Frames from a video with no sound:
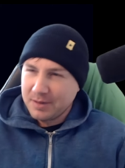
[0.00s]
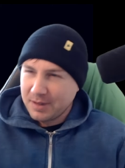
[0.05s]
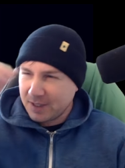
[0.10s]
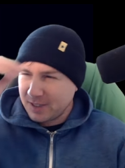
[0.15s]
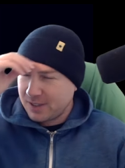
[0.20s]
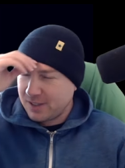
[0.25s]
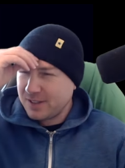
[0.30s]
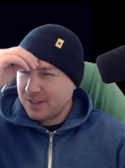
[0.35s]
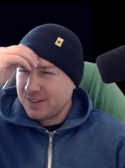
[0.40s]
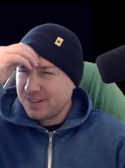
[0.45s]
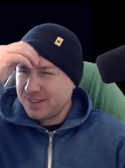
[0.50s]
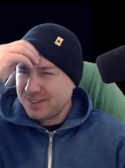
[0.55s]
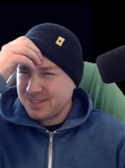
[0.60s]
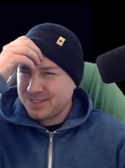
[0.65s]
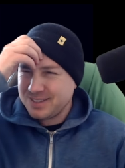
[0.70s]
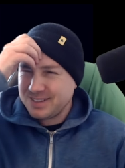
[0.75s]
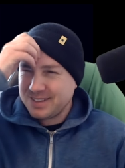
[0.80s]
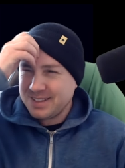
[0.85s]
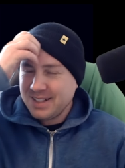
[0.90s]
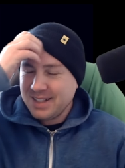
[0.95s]
Like,
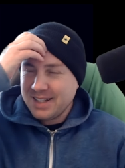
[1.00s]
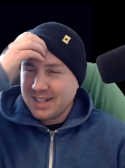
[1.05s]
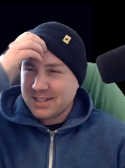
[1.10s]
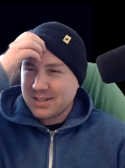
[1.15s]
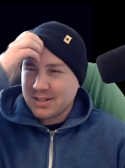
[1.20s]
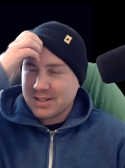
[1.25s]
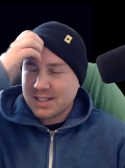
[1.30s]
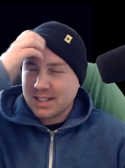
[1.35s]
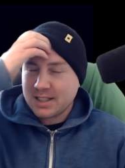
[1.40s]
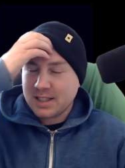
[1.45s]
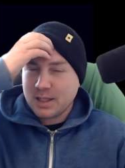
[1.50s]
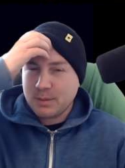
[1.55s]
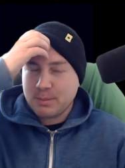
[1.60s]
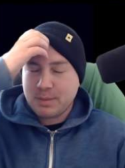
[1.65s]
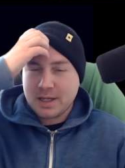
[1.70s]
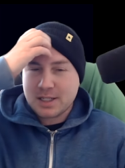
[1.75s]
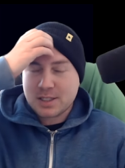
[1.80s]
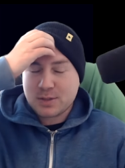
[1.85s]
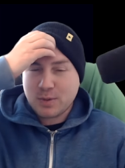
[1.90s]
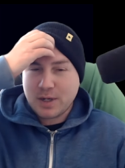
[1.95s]
that's not exactly the
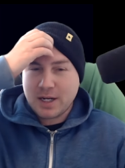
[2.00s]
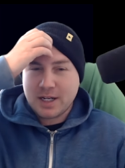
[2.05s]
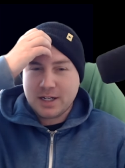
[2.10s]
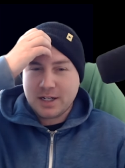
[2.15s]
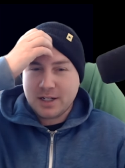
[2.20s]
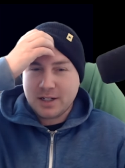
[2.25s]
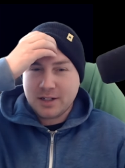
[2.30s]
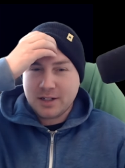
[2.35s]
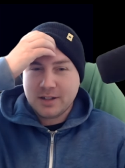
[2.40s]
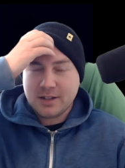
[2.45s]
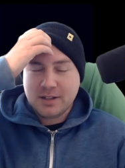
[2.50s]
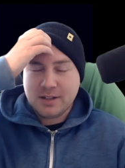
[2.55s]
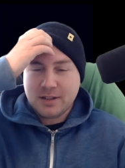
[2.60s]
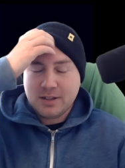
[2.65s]
best way to